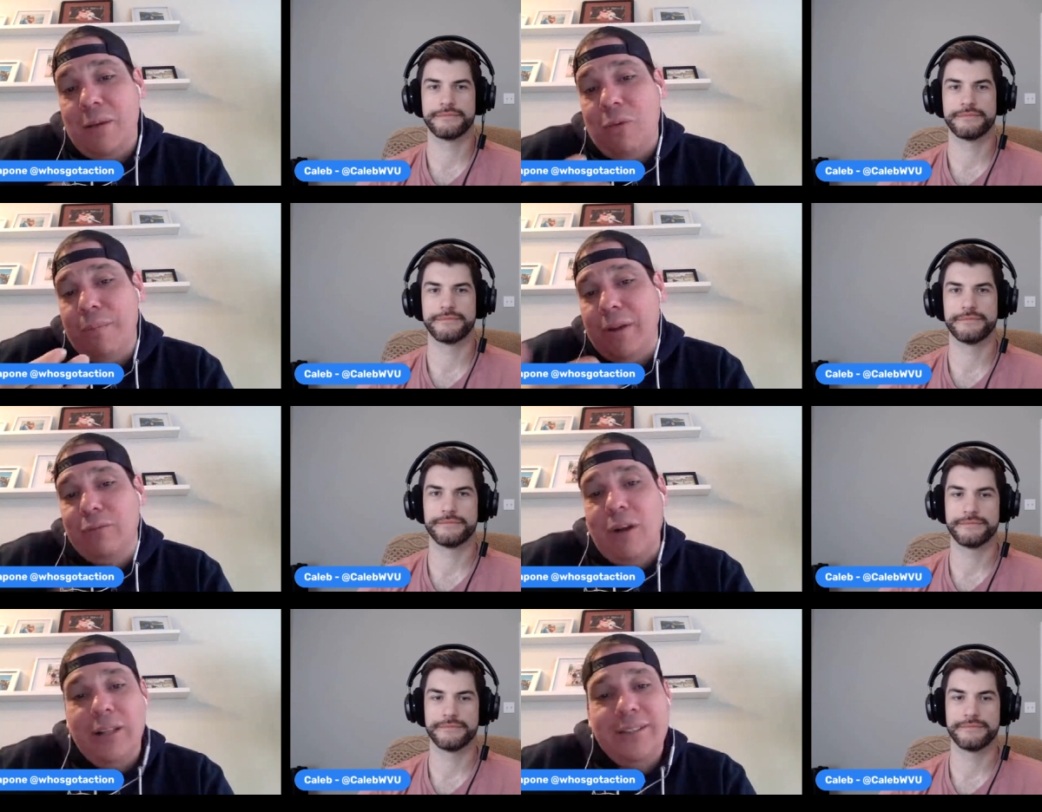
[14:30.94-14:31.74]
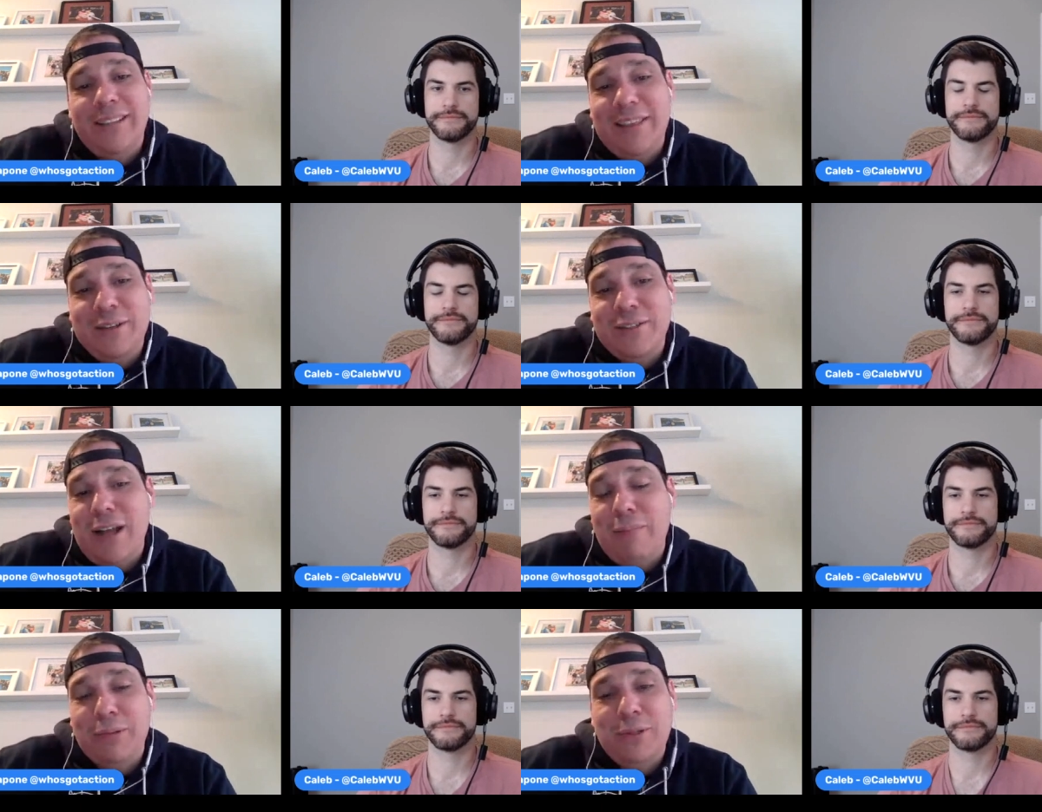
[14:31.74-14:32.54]
Speaker 1: that one big run, and, and there's
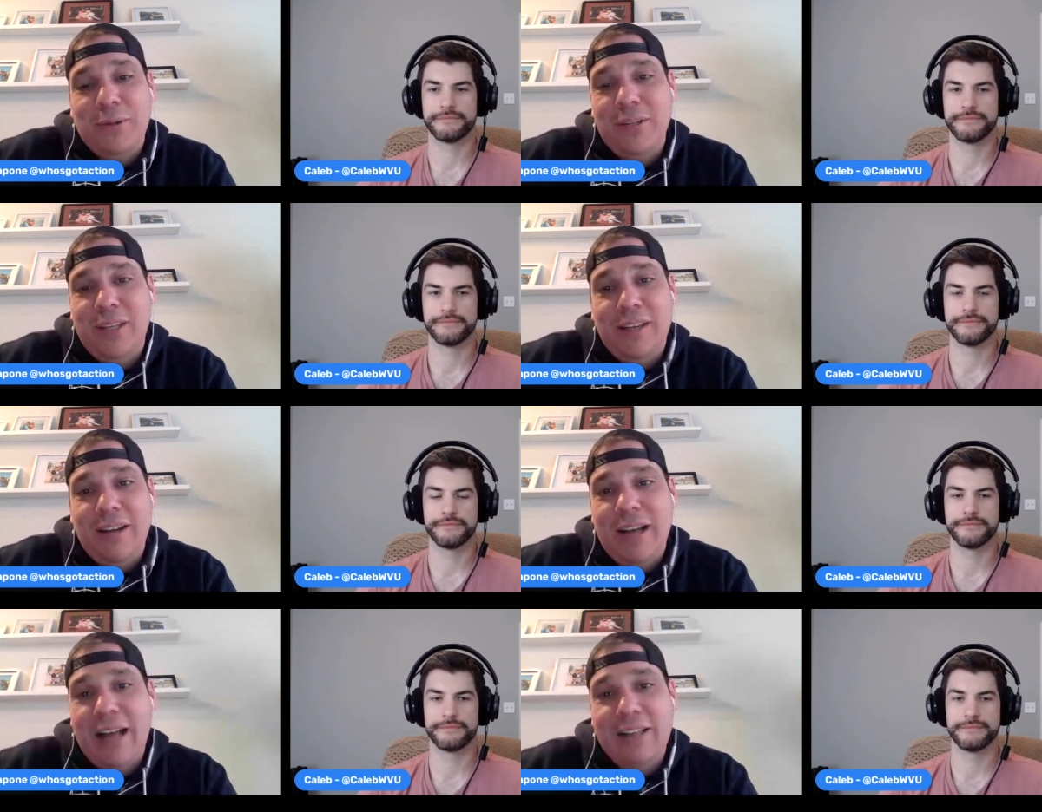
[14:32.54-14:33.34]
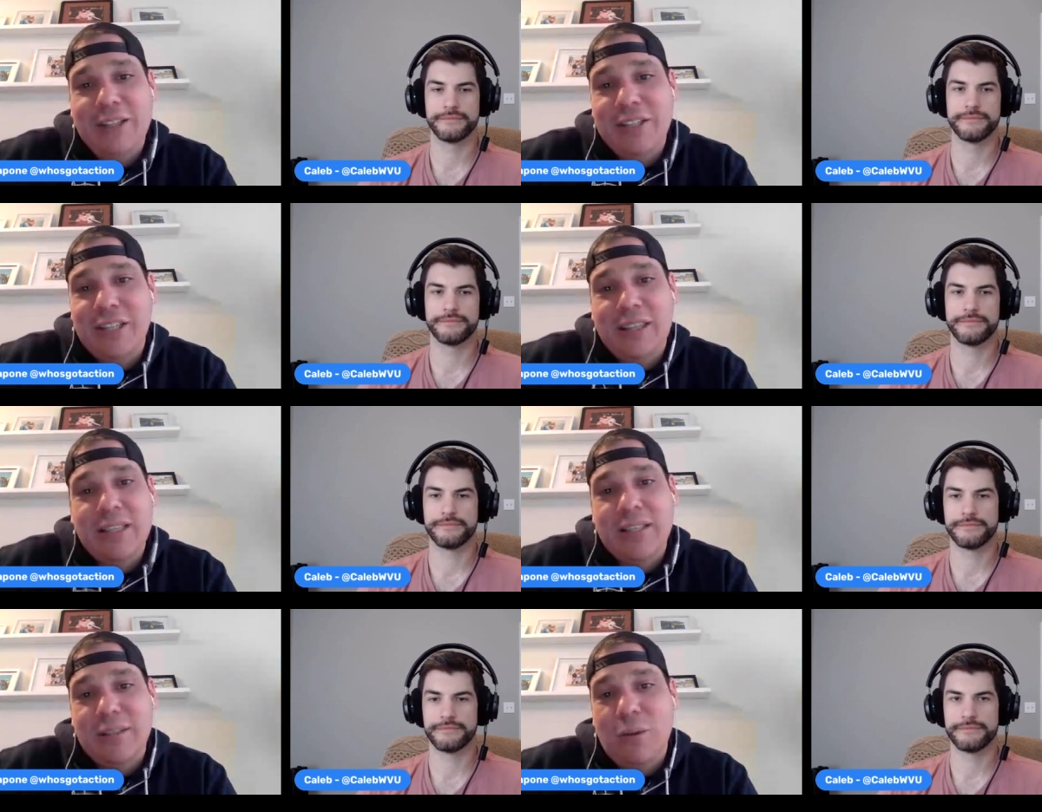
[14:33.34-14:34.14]
an opportunity here. I, I just think
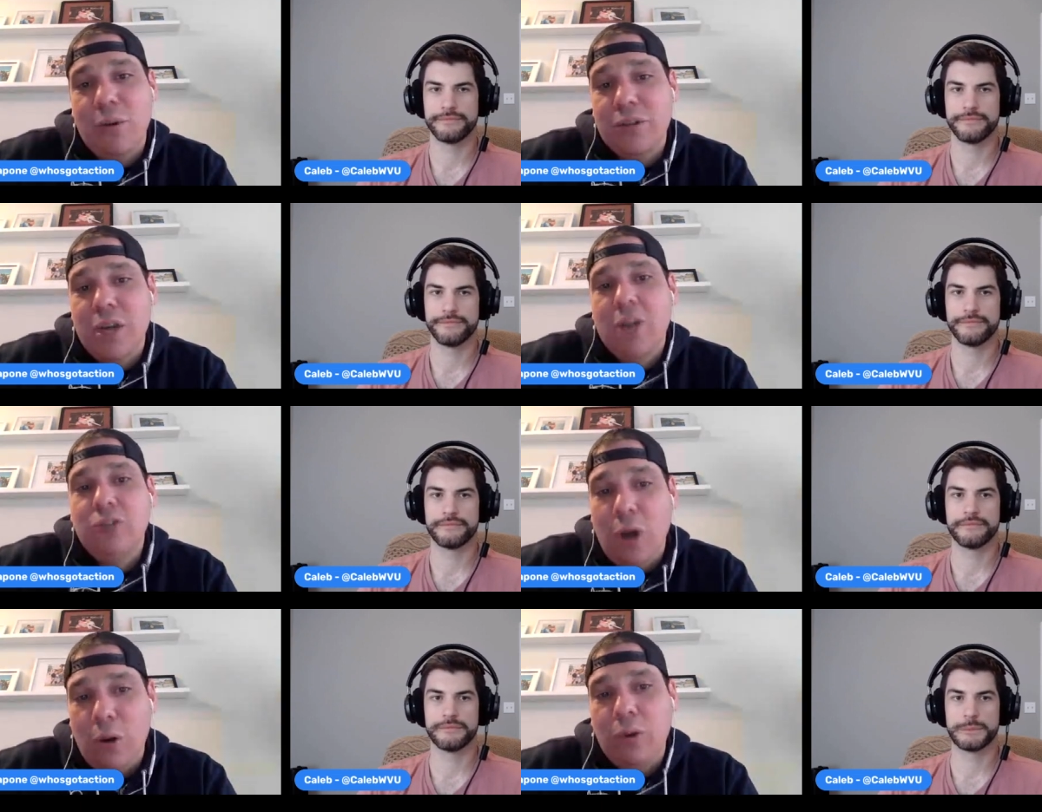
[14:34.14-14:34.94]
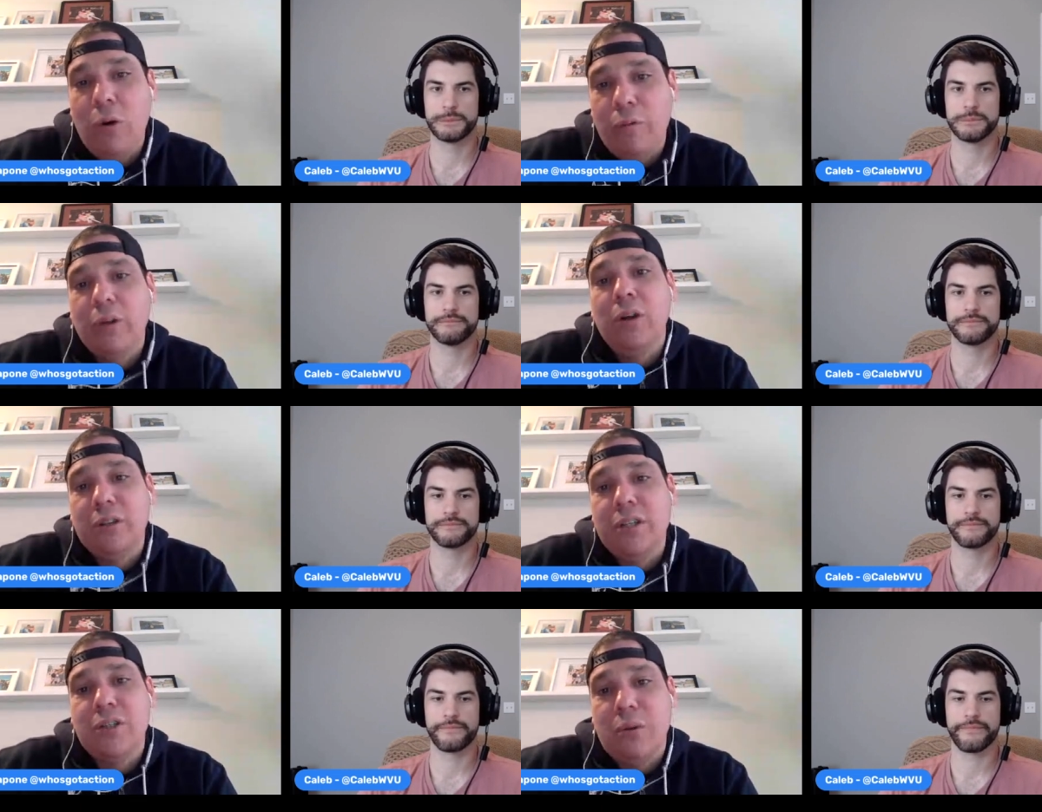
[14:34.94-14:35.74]
this is a horse. Don't
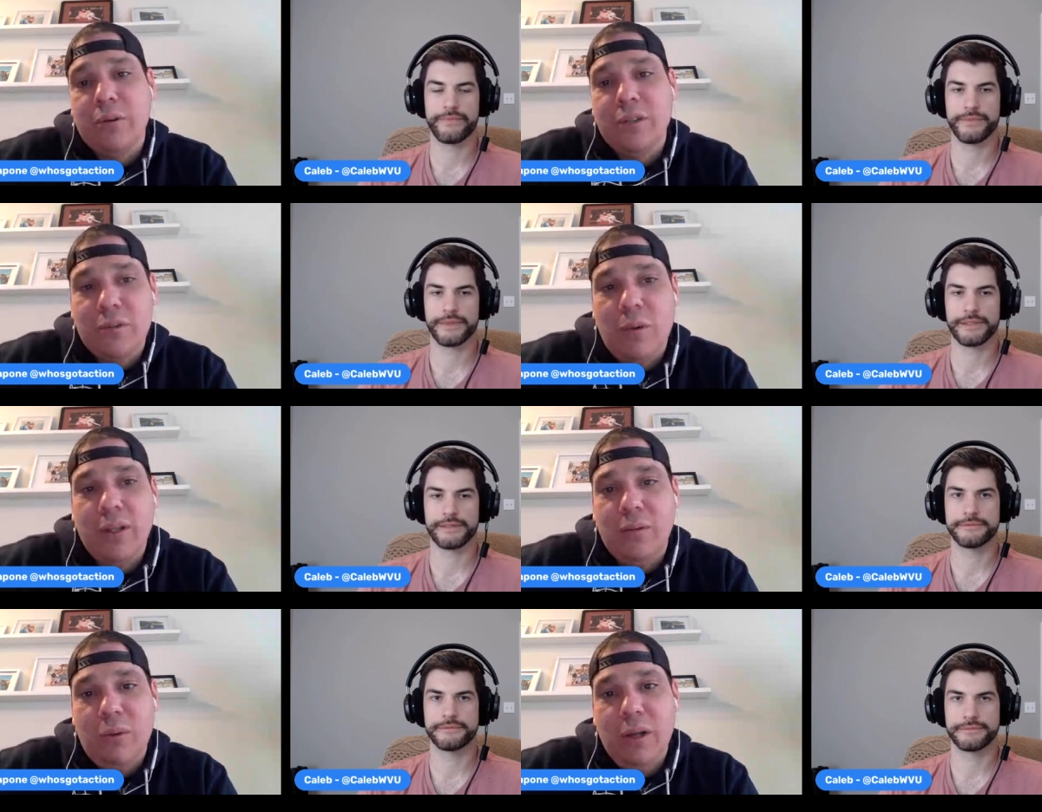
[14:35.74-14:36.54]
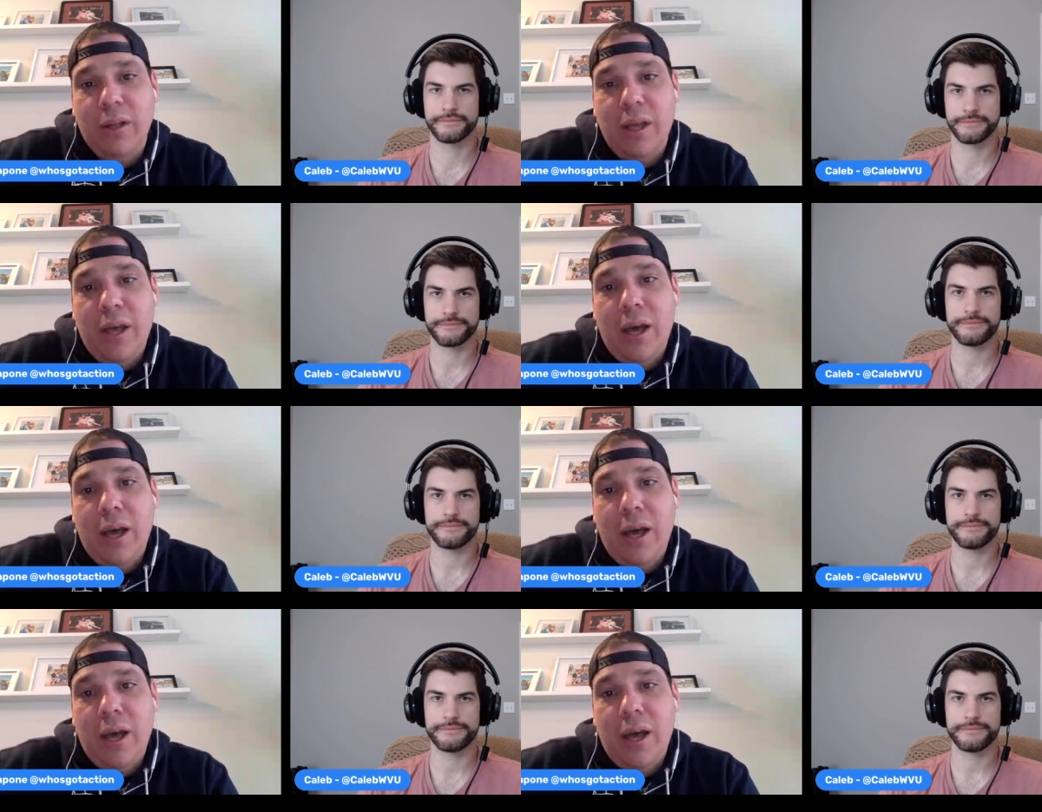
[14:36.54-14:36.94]
overlook this horse at 20 to 1.